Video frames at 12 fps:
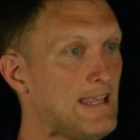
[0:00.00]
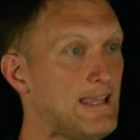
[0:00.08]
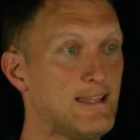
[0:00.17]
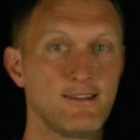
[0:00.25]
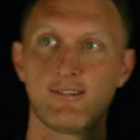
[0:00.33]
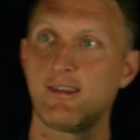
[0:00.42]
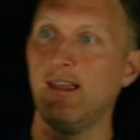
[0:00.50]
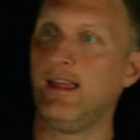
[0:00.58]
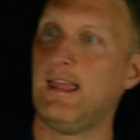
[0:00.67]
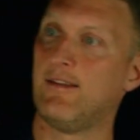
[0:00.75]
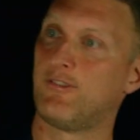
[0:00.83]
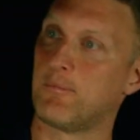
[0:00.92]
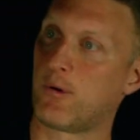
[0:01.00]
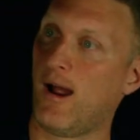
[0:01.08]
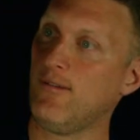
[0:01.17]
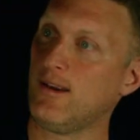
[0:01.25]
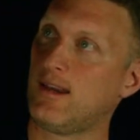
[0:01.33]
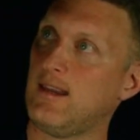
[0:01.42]
is if the
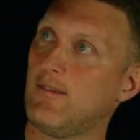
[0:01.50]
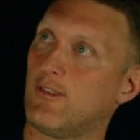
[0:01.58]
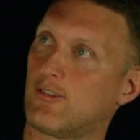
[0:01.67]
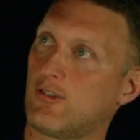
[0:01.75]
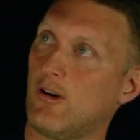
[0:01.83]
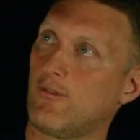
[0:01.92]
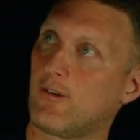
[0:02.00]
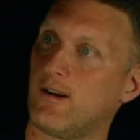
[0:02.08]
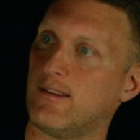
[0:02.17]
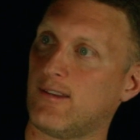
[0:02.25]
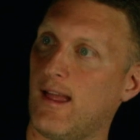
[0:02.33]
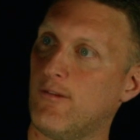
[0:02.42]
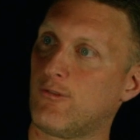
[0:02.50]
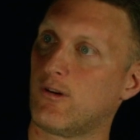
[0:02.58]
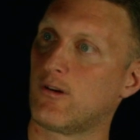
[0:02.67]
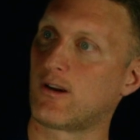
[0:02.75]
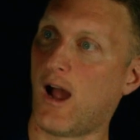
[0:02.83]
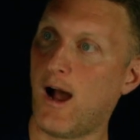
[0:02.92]
private key of the server is
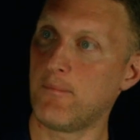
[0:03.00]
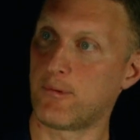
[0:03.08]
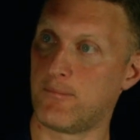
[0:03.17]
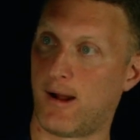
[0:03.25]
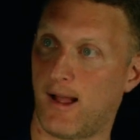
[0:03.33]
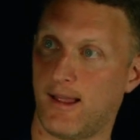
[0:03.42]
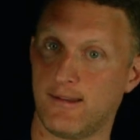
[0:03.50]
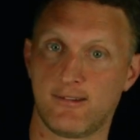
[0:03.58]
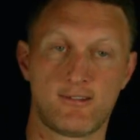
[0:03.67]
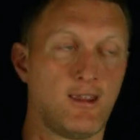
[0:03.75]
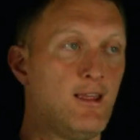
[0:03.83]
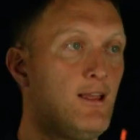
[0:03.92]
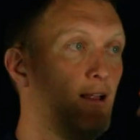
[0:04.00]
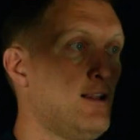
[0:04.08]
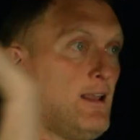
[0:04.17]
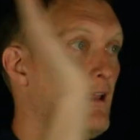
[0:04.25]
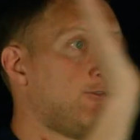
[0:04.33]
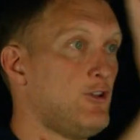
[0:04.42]
ever compromised,
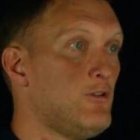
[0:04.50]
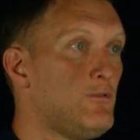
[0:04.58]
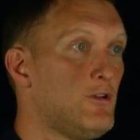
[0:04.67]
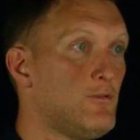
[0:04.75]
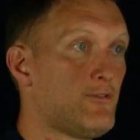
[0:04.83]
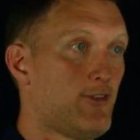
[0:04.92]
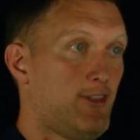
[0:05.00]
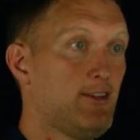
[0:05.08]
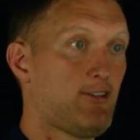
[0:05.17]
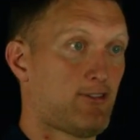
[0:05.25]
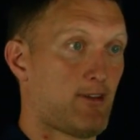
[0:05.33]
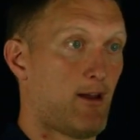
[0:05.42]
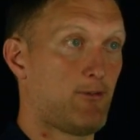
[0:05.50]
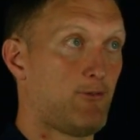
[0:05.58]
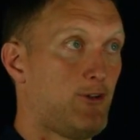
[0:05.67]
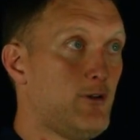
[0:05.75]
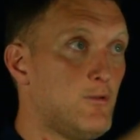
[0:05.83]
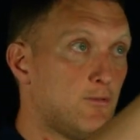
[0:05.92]
if you use this stuff,
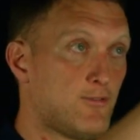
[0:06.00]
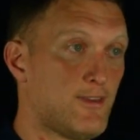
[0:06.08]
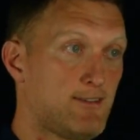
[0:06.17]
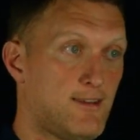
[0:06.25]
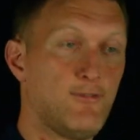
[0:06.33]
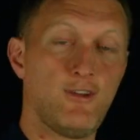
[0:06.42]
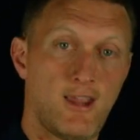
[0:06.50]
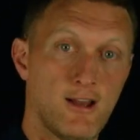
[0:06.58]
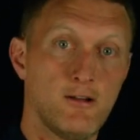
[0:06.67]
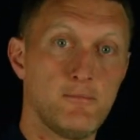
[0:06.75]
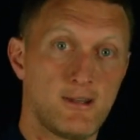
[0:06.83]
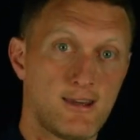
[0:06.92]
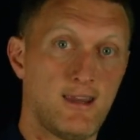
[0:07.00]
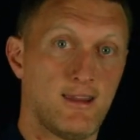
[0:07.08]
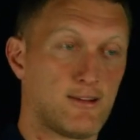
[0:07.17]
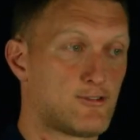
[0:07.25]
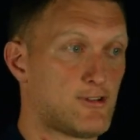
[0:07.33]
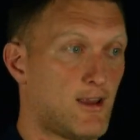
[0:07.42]
if you use the Diffie-Hellman key
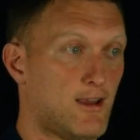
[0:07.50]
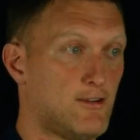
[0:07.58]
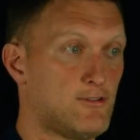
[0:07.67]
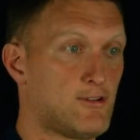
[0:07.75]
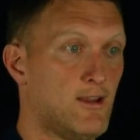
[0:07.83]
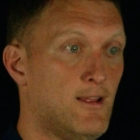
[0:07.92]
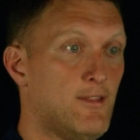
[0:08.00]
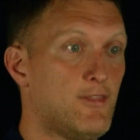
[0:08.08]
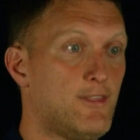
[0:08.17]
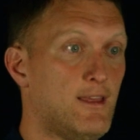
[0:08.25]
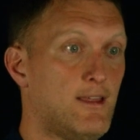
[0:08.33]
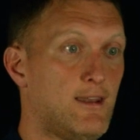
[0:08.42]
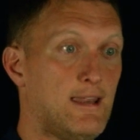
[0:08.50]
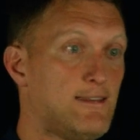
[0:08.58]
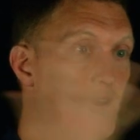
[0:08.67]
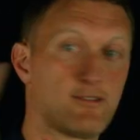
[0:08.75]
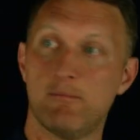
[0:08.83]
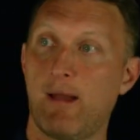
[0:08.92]
exchange, then it
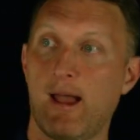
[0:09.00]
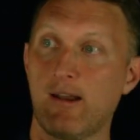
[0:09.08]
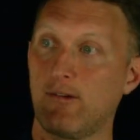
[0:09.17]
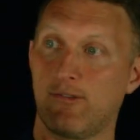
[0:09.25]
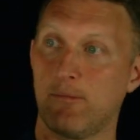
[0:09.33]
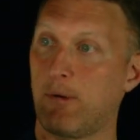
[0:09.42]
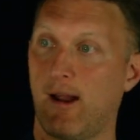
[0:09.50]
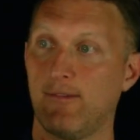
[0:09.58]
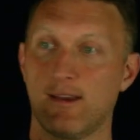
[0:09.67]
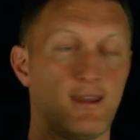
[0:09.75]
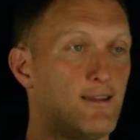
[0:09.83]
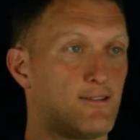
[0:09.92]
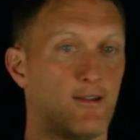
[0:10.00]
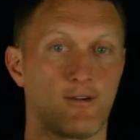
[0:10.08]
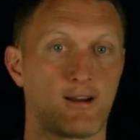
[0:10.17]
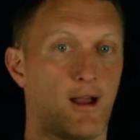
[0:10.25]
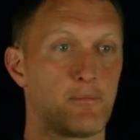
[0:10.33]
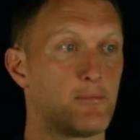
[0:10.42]
doesn't matter if the private key is ever
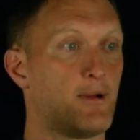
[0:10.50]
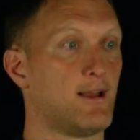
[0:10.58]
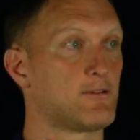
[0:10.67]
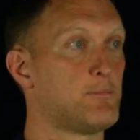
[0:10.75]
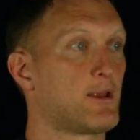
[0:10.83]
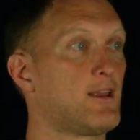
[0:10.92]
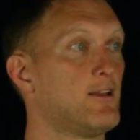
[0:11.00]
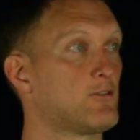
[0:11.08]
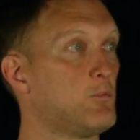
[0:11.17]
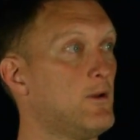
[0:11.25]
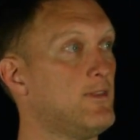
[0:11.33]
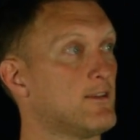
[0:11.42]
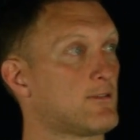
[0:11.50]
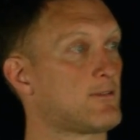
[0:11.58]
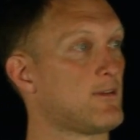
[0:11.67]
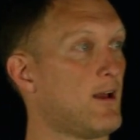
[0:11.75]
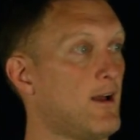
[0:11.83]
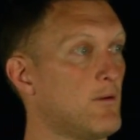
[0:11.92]
compromised because when, this,
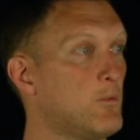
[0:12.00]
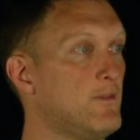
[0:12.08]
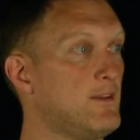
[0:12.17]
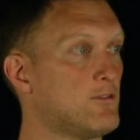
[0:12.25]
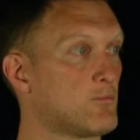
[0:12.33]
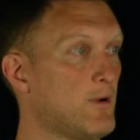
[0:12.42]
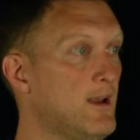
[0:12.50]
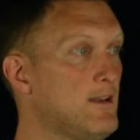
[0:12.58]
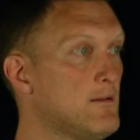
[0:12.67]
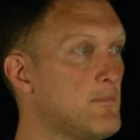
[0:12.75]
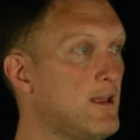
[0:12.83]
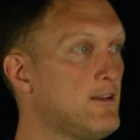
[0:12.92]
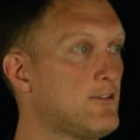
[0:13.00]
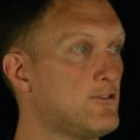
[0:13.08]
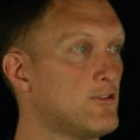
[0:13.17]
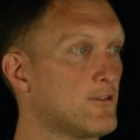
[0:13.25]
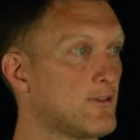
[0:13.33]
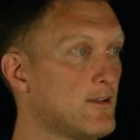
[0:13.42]
uh, when these random
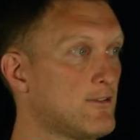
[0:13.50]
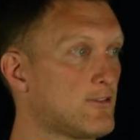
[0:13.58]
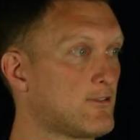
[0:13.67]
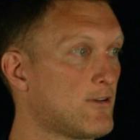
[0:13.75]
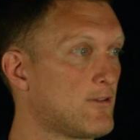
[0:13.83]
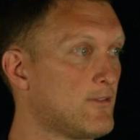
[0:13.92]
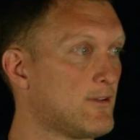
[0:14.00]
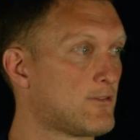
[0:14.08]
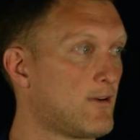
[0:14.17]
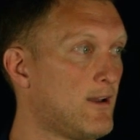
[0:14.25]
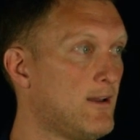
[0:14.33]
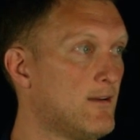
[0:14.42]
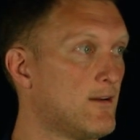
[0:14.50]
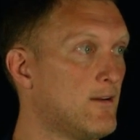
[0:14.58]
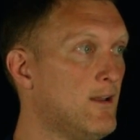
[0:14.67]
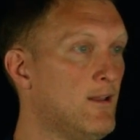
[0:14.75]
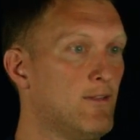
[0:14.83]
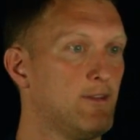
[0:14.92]
integers, I'll just circle this right here,
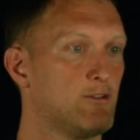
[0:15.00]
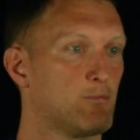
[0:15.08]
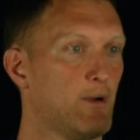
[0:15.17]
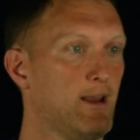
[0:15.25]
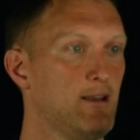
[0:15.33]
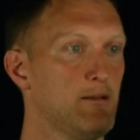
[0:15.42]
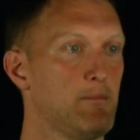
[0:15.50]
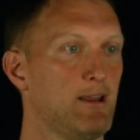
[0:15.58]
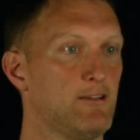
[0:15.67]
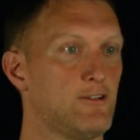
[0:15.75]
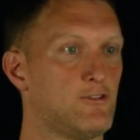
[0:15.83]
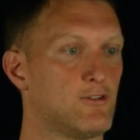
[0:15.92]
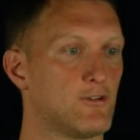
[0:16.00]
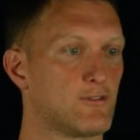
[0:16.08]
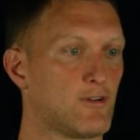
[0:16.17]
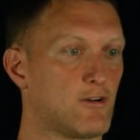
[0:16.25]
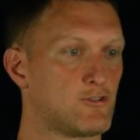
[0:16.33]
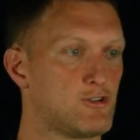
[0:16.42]
these random integers
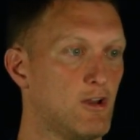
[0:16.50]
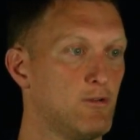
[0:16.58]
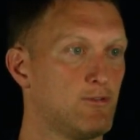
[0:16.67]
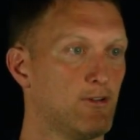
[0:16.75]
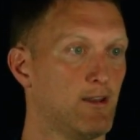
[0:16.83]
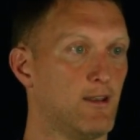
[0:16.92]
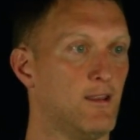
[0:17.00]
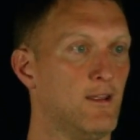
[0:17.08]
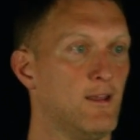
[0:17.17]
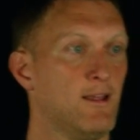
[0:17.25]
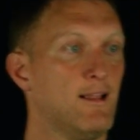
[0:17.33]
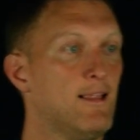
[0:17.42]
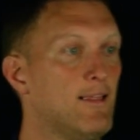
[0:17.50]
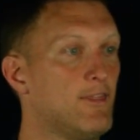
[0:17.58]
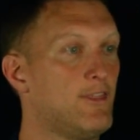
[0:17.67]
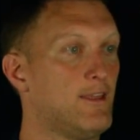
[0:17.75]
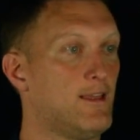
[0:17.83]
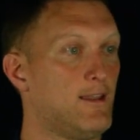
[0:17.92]
are chosen,
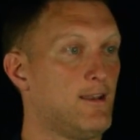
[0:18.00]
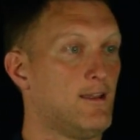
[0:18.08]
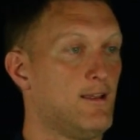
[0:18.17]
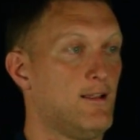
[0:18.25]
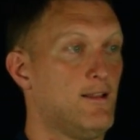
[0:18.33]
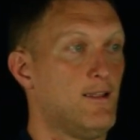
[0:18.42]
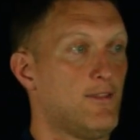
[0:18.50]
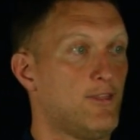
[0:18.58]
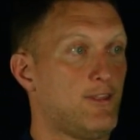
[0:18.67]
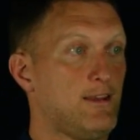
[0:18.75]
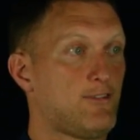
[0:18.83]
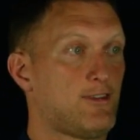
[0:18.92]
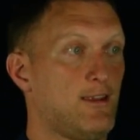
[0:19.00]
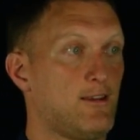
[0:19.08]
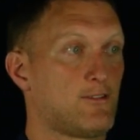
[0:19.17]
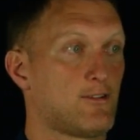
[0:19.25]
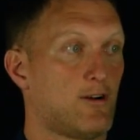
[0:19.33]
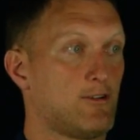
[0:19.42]
then these
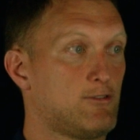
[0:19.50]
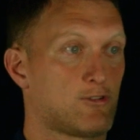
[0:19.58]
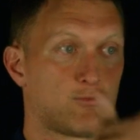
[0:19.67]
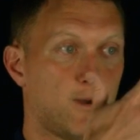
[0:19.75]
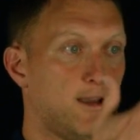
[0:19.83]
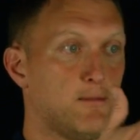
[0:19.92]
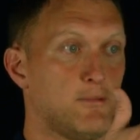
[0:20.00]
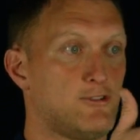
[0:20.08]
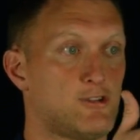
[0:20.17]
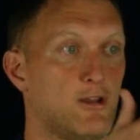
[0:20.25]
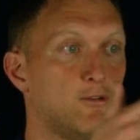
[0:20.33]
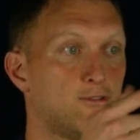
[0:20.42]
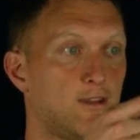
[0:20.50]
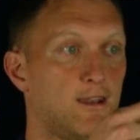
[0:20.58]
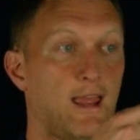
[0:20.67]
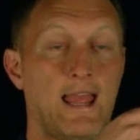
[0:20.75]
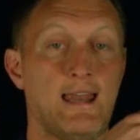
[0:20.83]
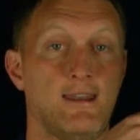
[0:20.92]
things are just randomly chosen
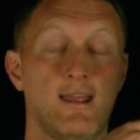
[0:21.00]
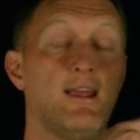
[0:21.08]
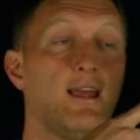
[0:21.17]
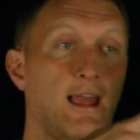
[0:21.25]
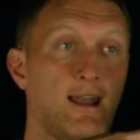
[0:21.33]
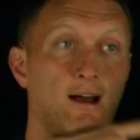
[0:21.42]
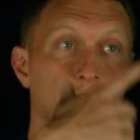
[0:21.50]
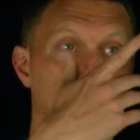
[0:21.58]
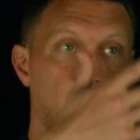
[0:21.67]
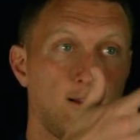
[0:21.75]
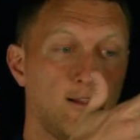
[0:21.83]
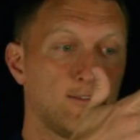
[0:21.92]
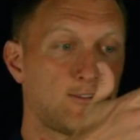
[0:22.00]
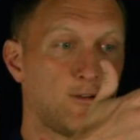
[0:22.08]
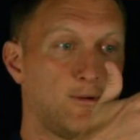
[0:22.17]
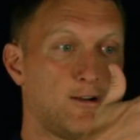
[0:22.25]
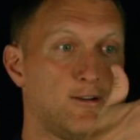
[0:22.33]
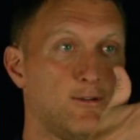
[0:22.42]
and, and I'll, I'll also
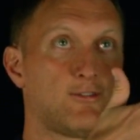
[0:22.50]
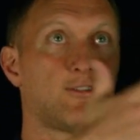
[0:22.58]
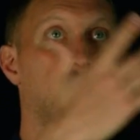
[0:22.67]
introduce